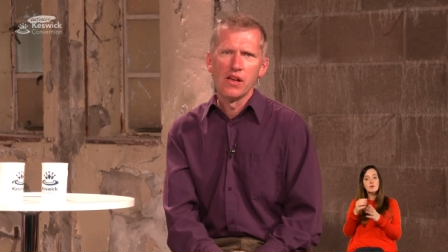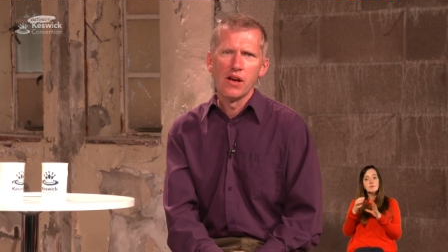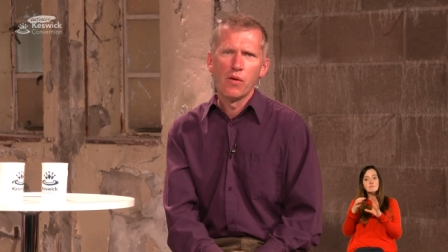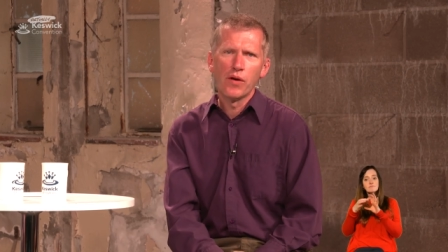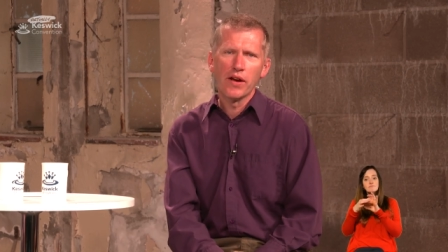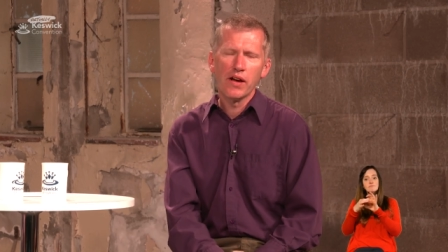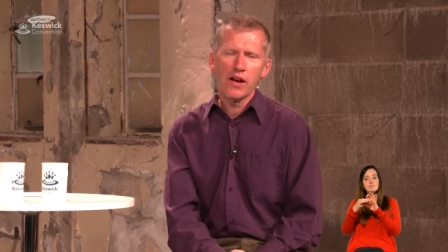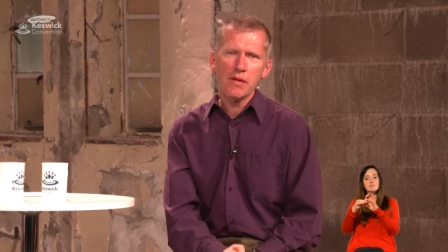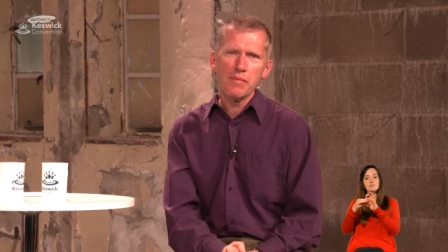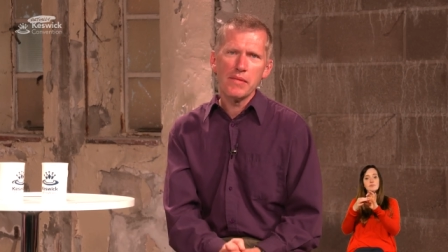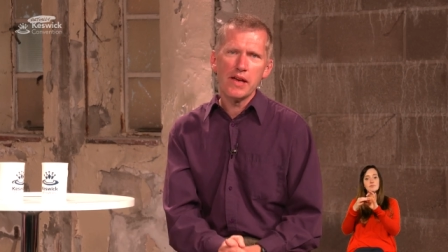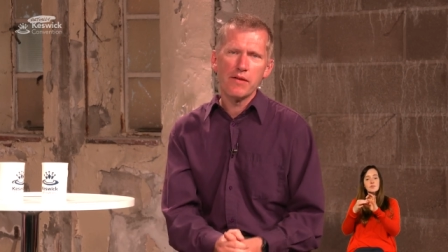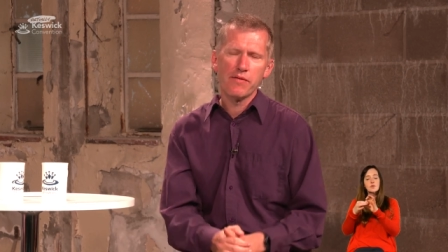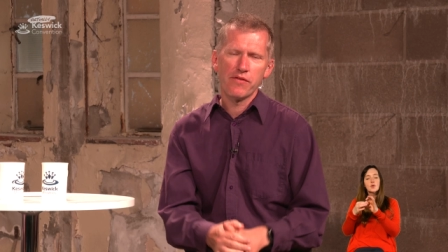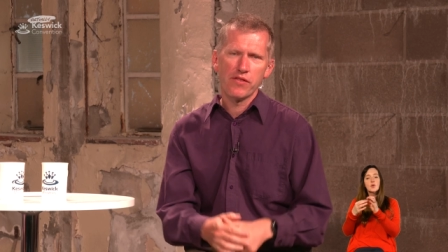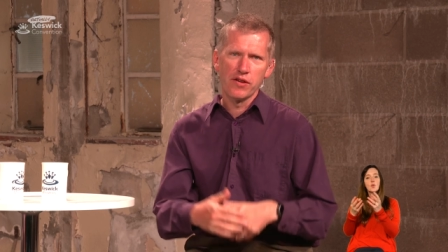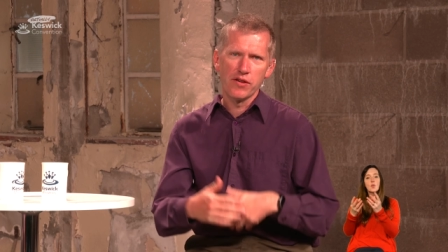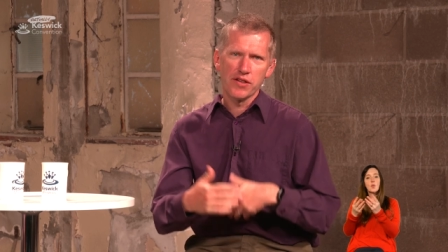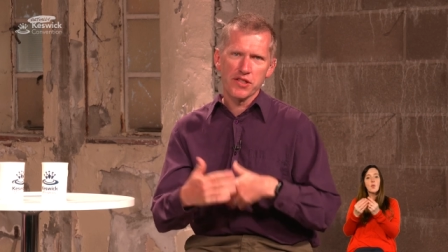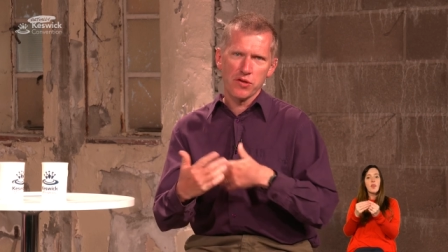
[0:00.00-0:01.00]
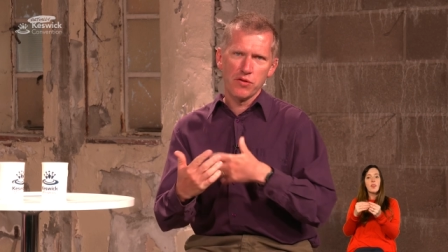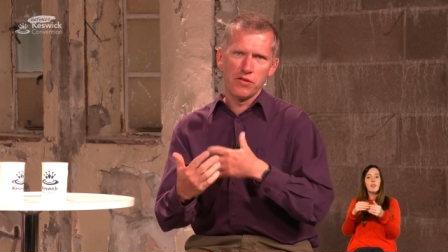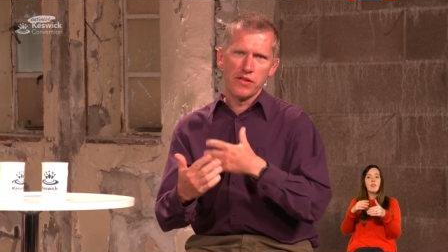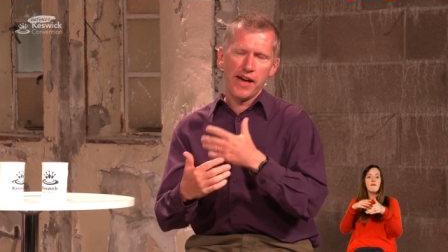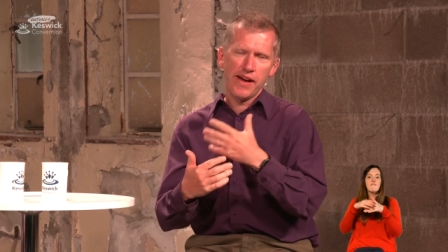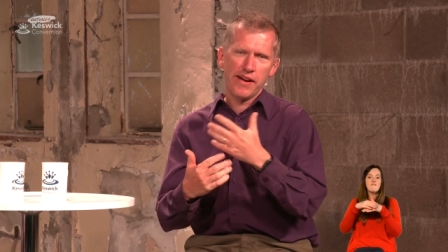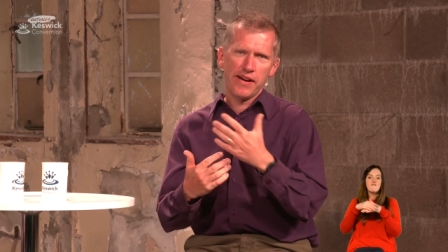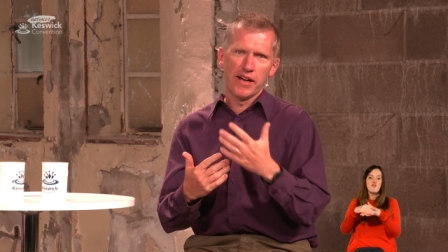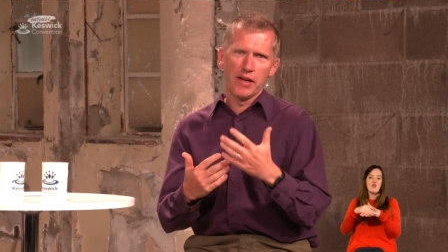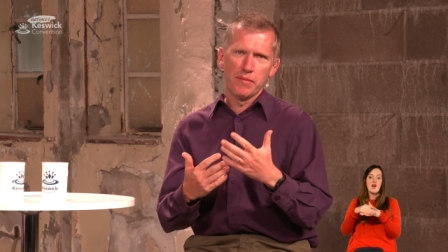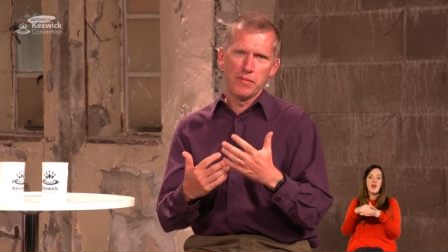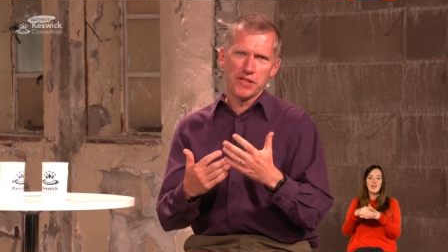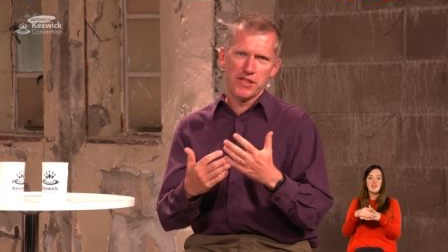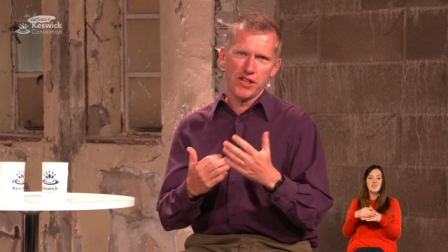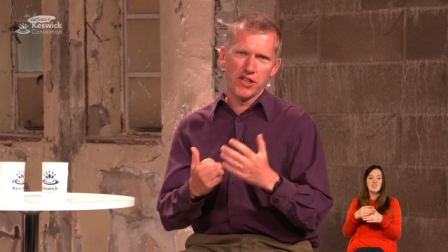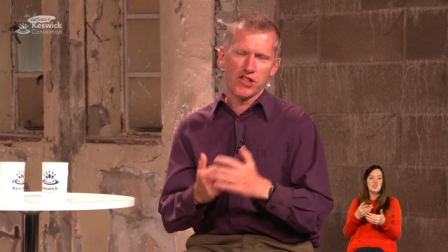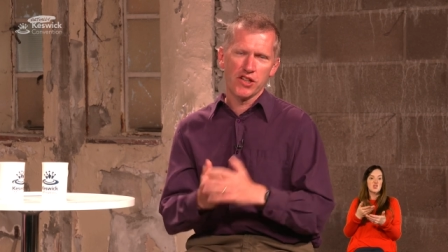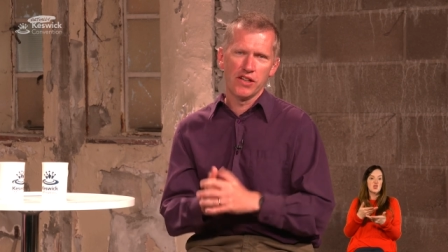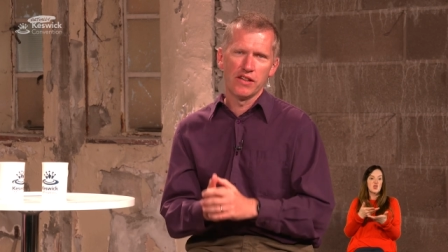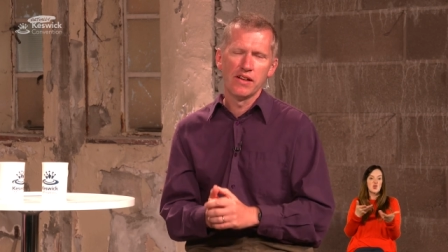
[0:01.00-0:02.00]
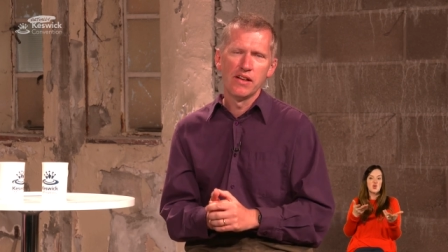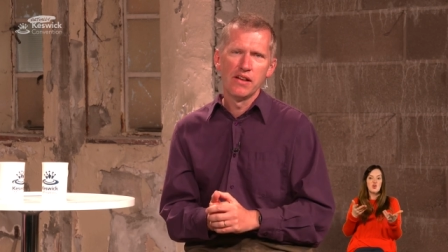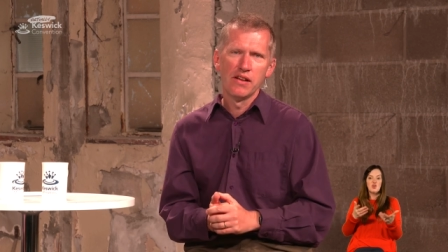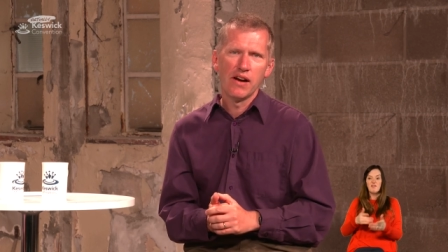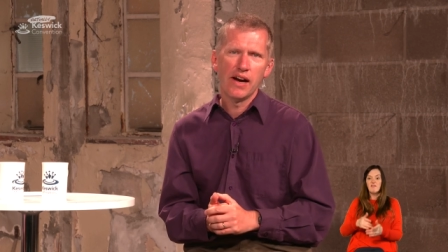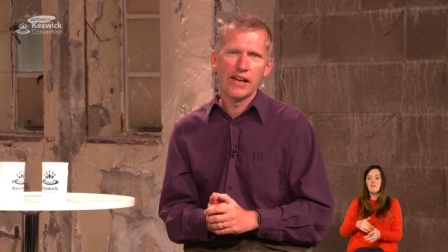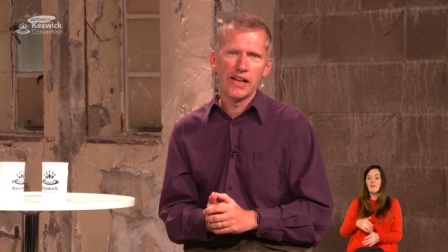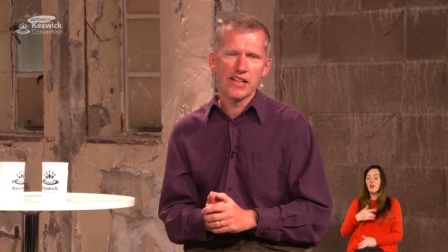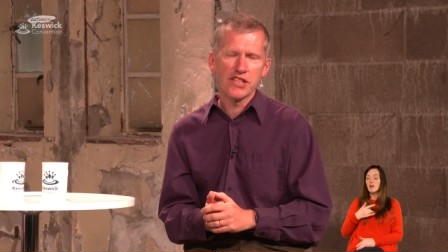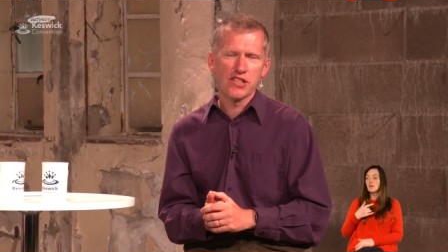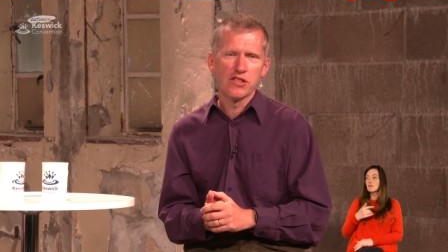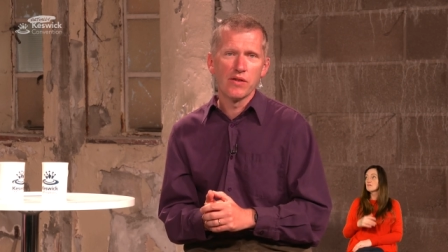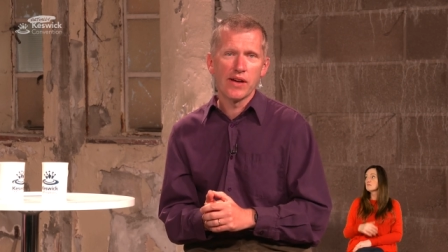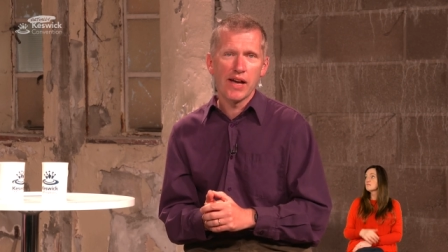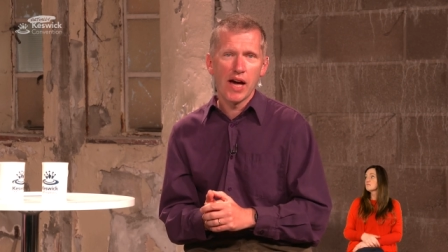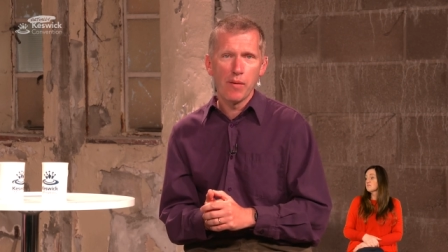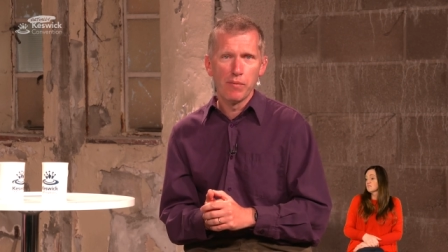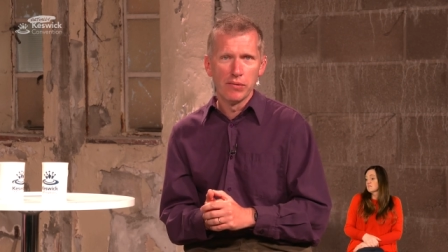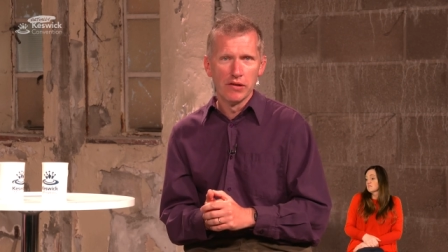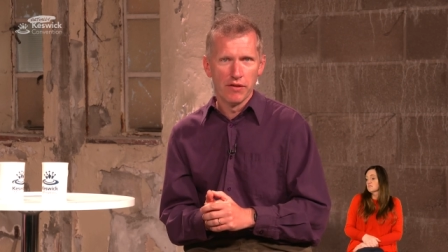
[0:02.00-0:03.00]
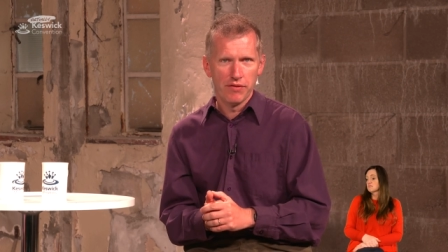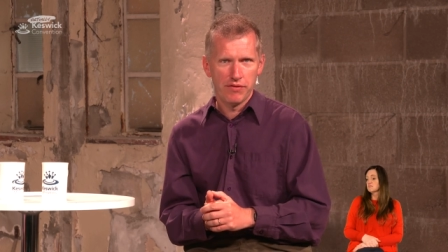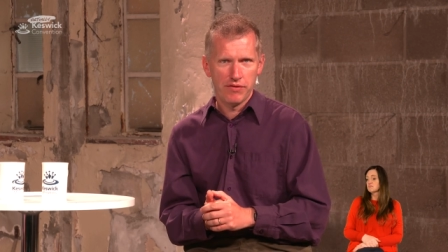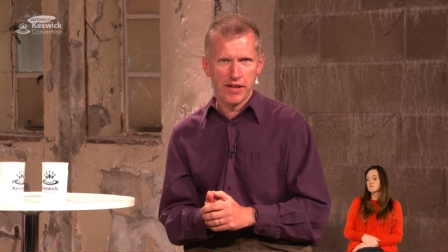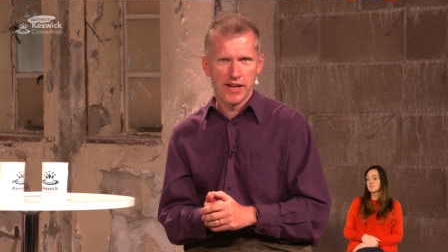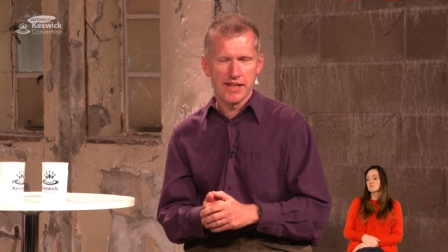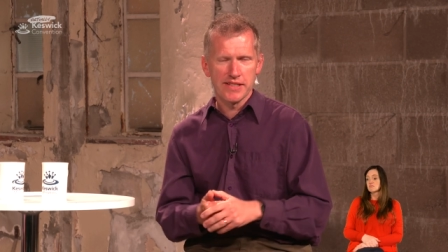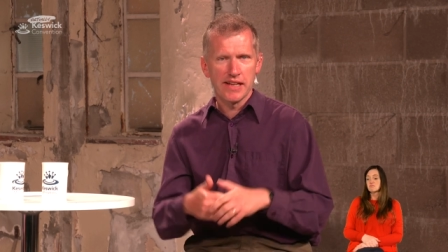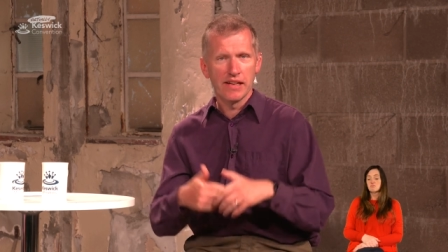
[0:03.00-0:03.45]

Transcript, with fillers: When I meet folks who are in that kind of position, I like to do a couple of things.